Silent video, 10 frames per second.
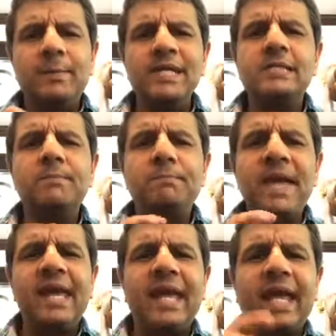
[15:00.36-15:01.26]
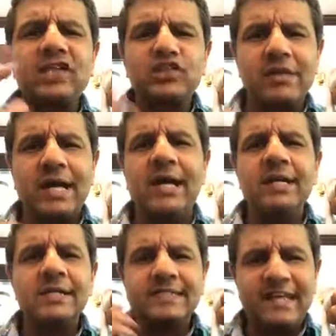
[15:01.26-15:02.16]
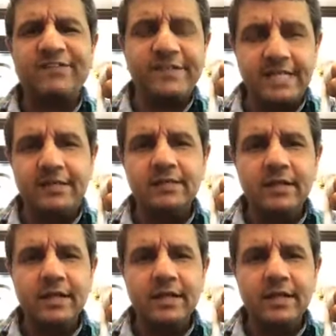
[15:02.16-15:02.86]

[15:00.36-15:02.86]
please pay extra safety,